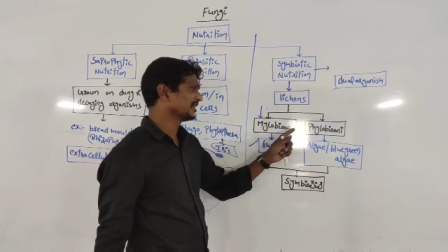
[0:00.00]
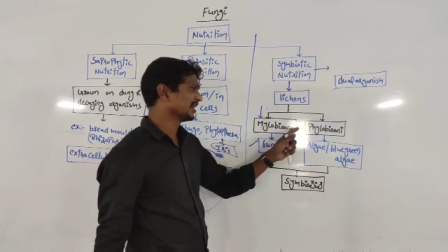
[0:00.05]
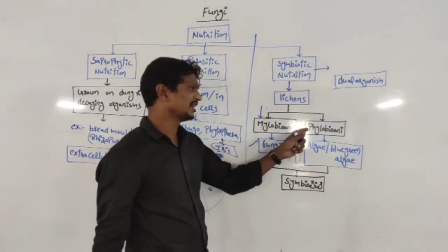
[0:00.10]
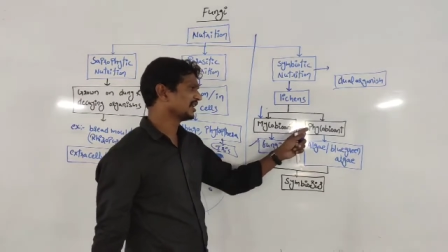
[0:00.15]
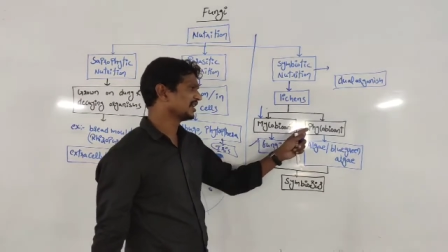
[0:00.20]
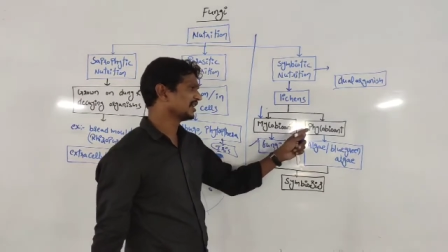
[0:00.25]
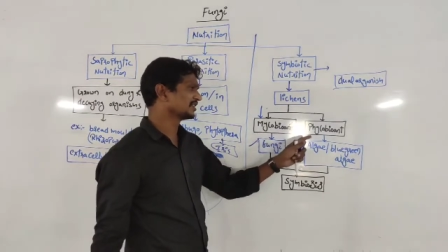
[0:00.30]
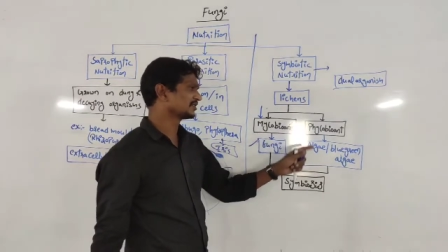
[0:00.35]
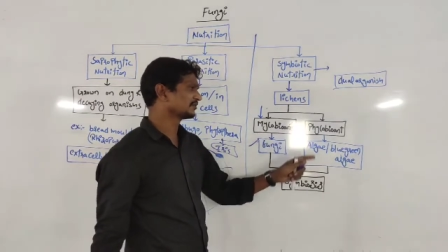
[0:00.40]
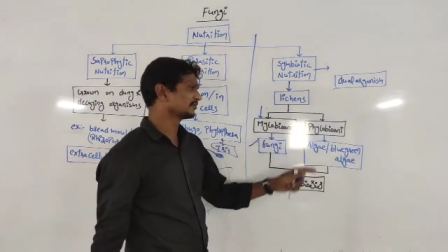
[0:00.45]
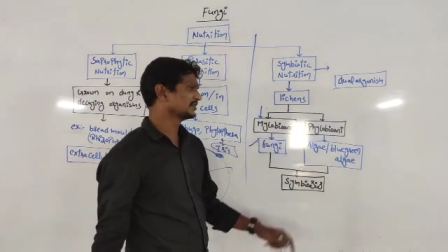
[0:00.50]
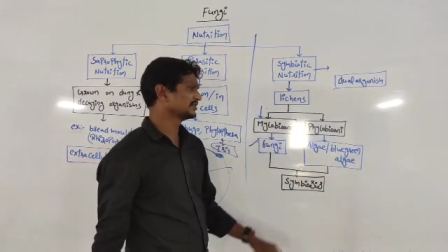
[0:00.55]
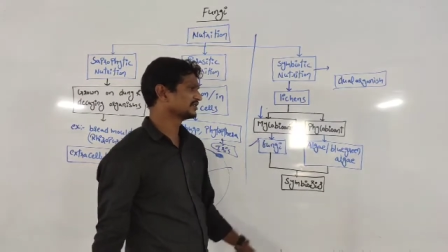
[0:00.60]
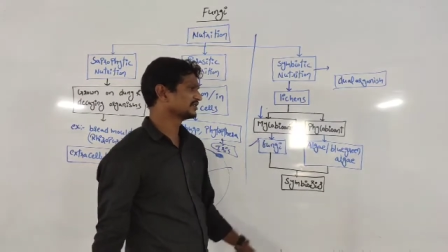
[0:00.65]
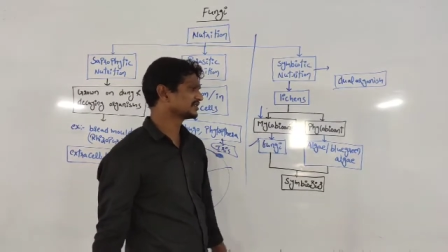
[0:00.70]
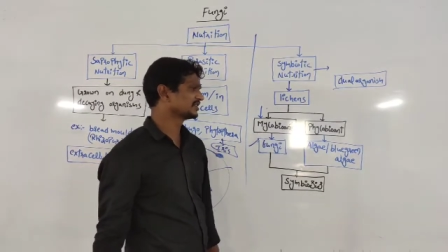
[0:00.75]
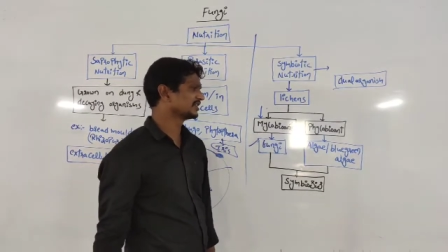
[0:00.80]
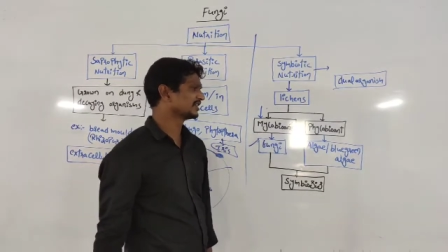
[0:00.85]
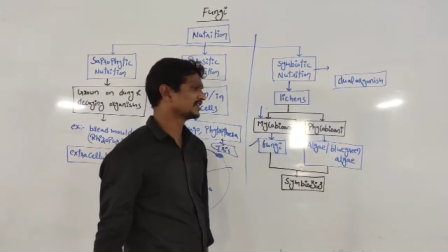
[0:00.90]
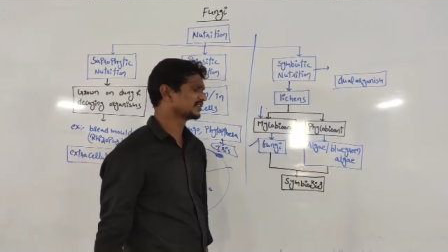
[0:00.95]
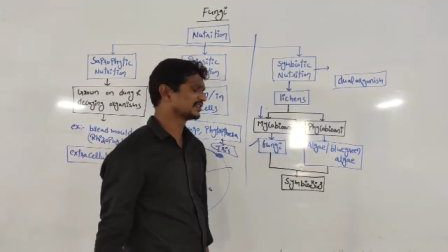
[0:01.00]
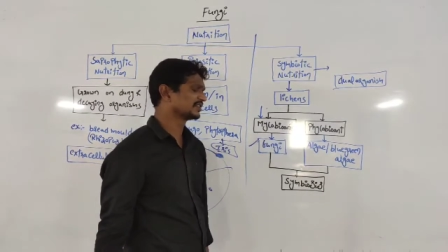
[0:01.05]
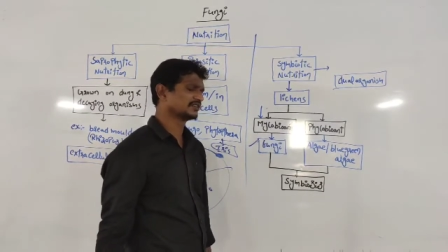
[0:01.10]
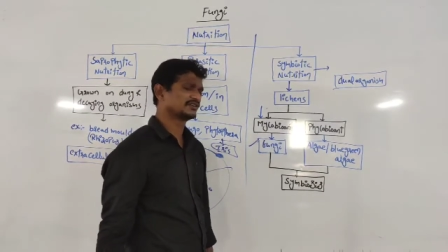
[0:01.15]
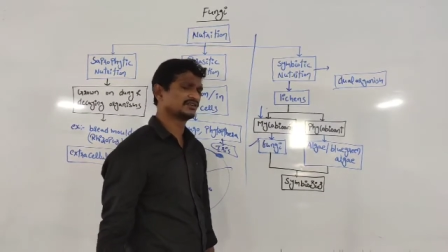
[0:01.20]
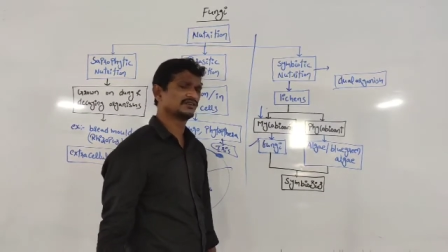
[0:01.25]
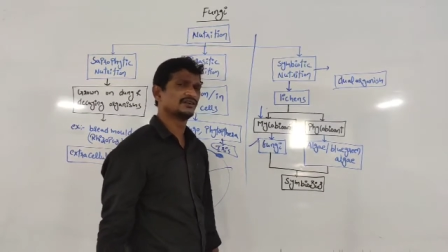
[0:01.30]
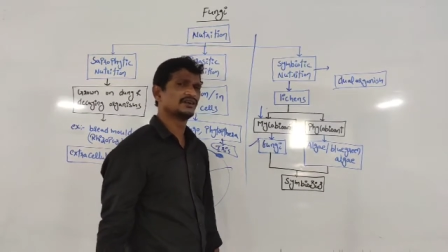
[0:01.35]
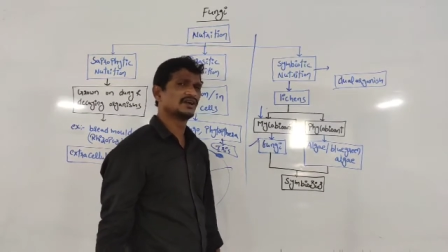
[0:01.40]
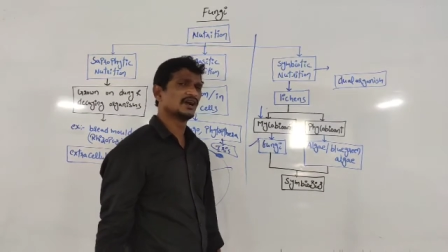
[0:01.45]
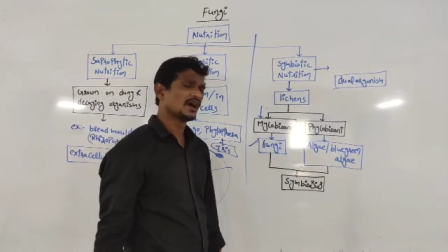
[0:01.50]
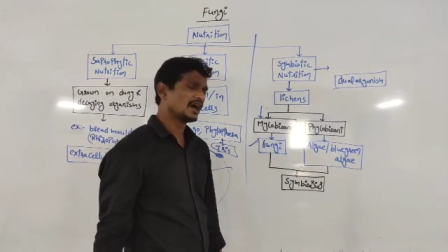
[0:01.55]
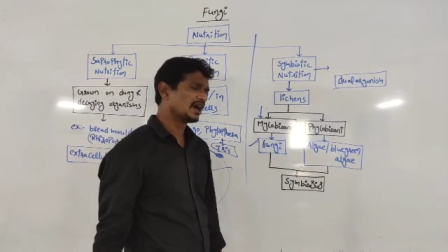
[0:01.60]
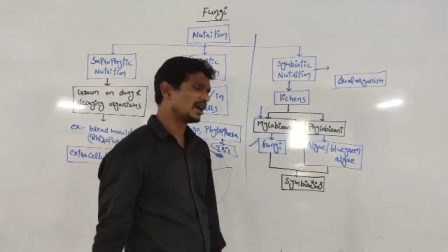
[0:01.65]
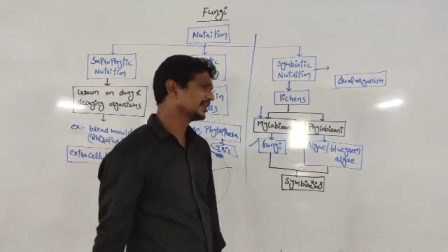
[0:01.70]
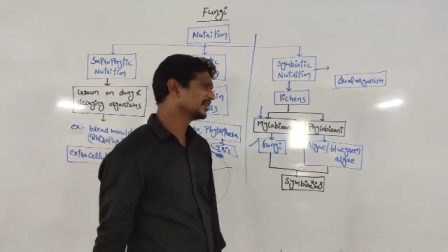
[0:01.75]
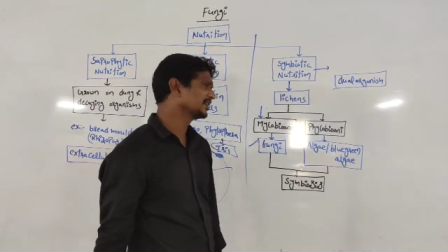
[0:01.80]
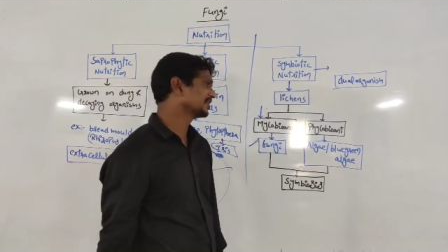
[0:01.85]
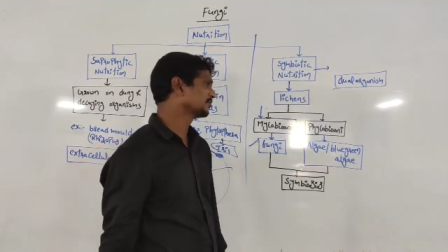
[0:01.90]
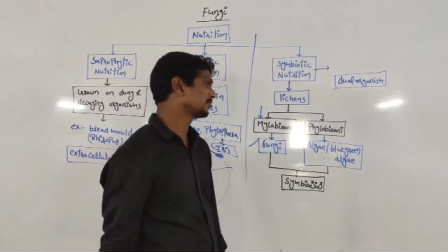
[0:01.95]
And other one is that
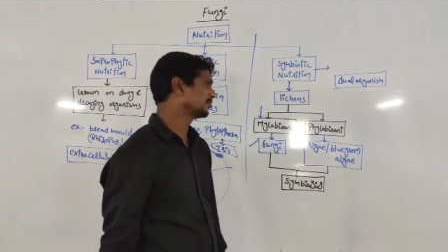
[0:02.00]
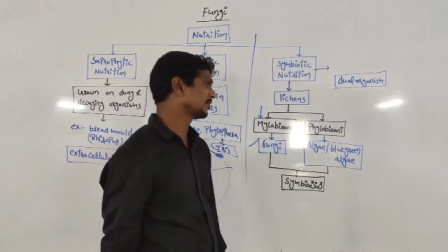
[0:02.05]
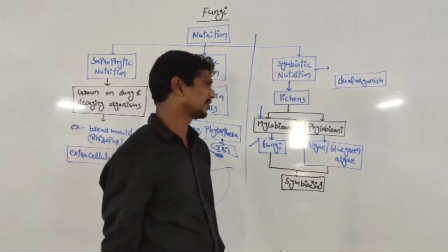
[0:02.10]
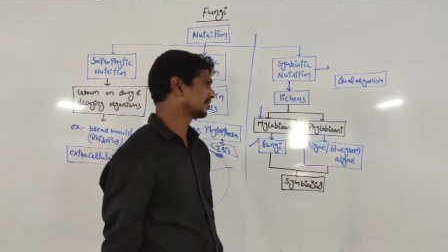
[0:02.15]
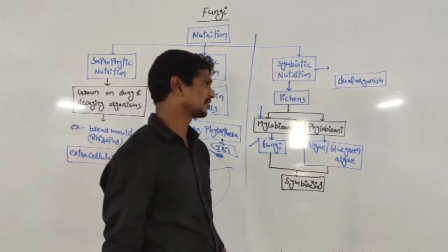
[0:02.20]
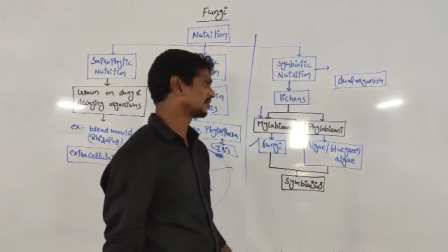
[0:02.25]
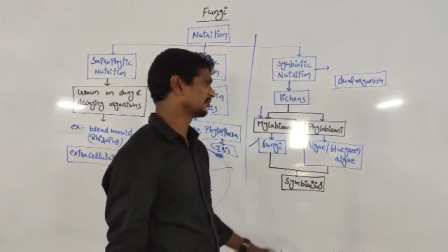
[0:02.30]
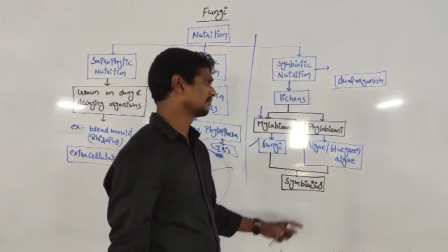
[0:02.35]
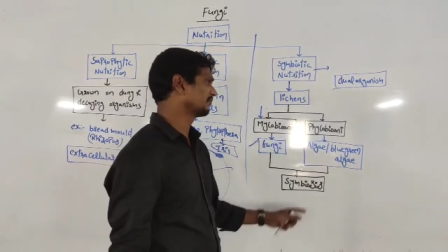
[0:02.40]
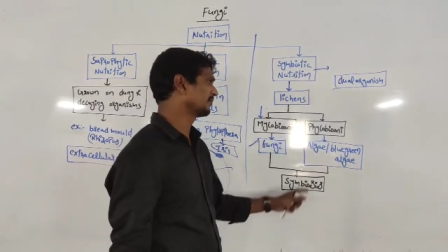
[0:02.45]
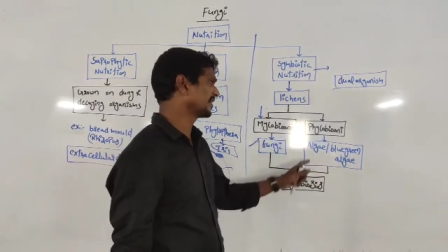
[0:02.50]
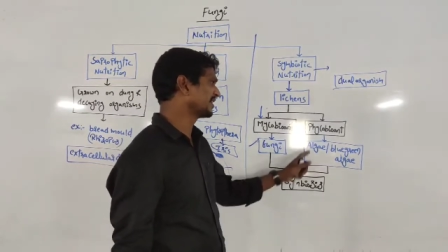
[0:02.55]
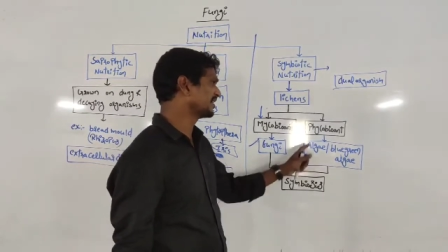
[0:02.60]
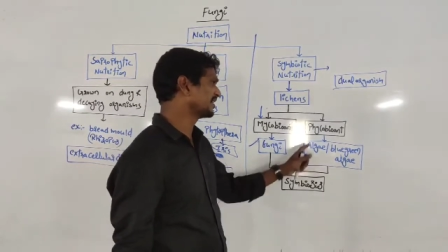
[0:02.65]
algae part,